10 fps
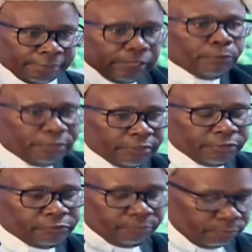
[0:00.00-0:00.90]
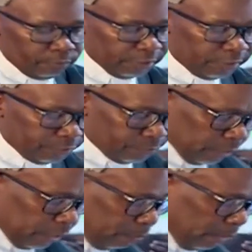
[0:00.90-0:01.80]
Tell me this,
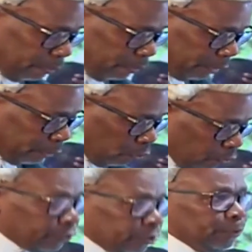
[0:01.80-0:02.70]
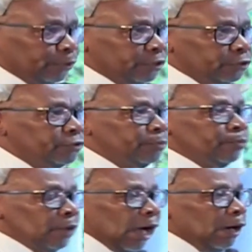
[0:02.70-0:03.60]
ladies, uh, my, my lords, tell me this.
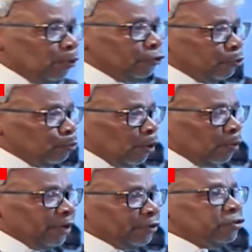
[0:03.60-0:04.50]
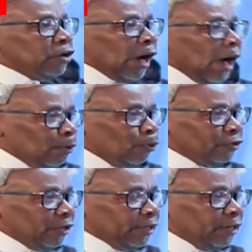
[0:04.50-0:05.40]
I was in Bomas, I
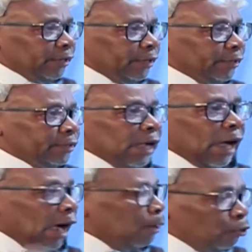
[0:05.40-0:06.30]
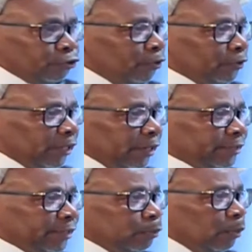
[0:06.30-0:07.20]
was a delegate, I was not
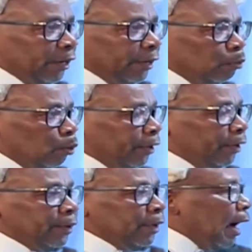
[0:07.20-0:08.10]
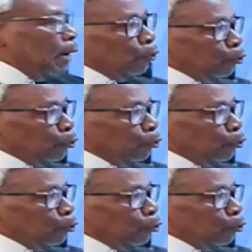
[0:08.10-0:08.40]
elected by anybody, I